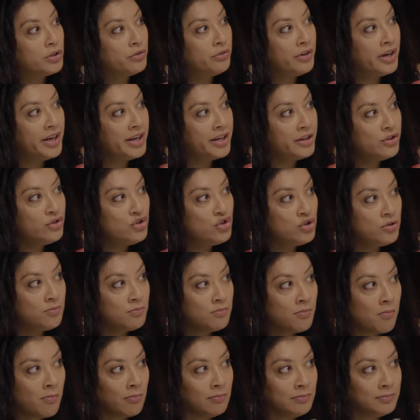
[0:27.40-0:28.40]
the rage.
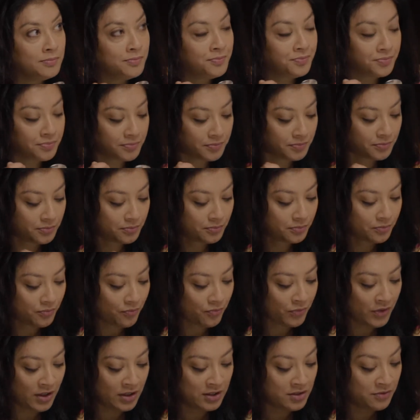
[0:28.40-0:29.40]
It's delicious, whatever
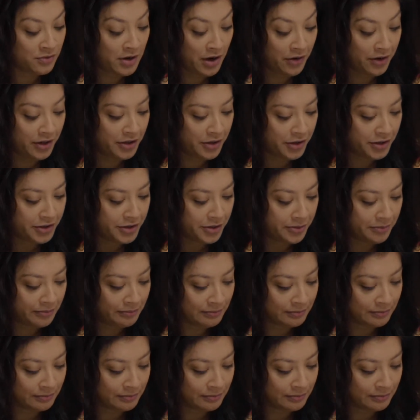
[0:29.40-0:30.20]
it is. It's very good.